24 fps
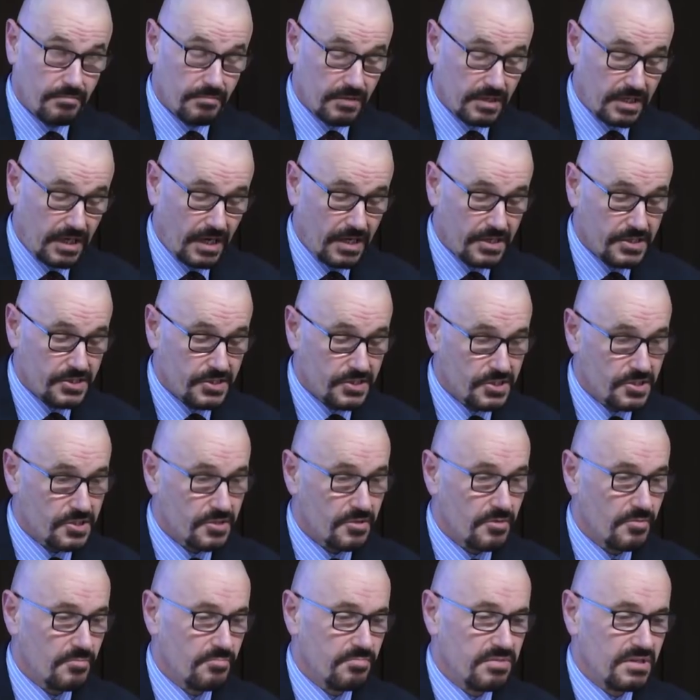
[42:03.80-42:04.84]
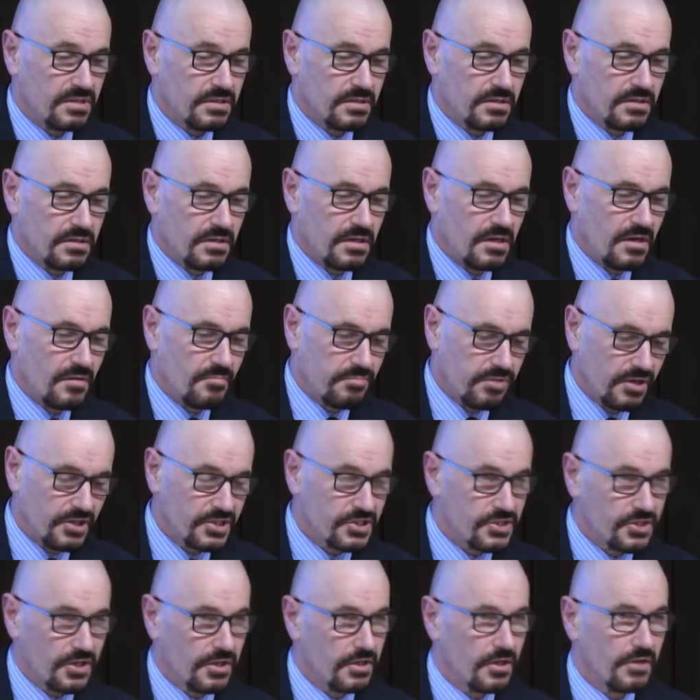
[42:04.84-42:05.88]
cases, but please
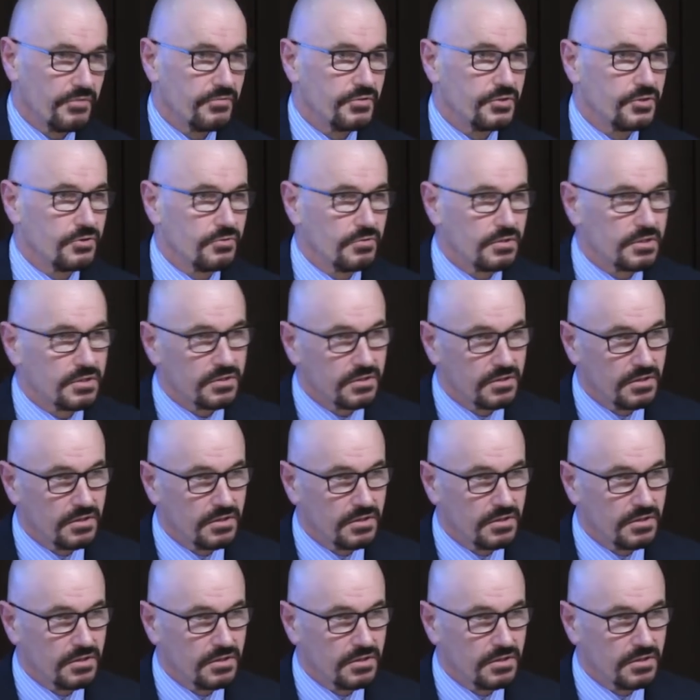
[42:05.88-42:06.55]
don't overdo it.